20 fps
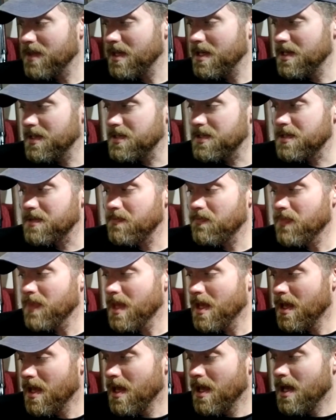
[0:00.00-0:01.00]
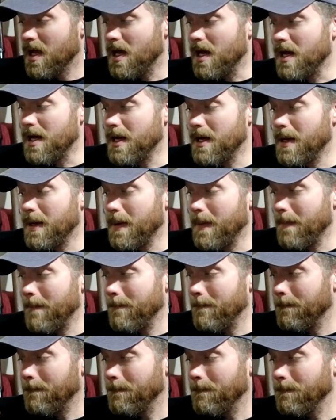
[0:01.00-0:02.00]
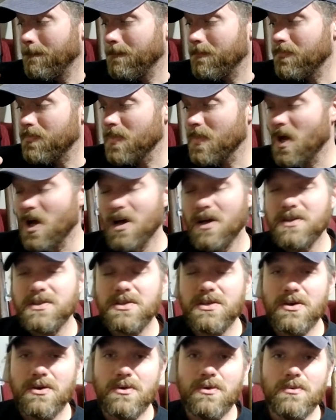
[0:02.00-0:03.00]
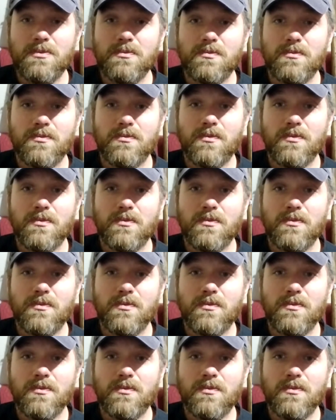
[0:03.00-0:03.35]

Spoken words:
this. Um, Also,